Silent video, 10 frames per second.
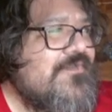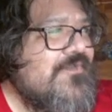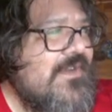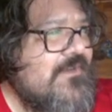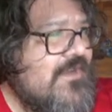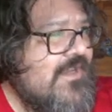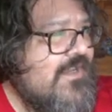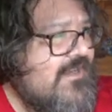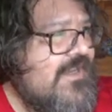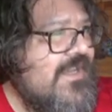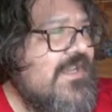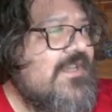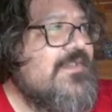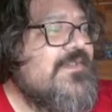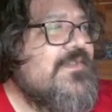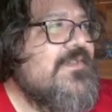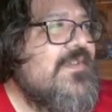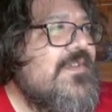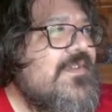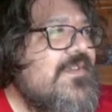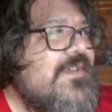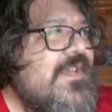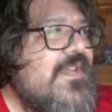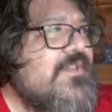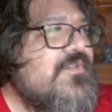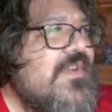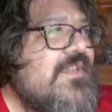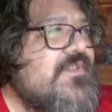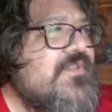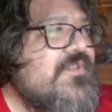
Dwayne Wade has a trans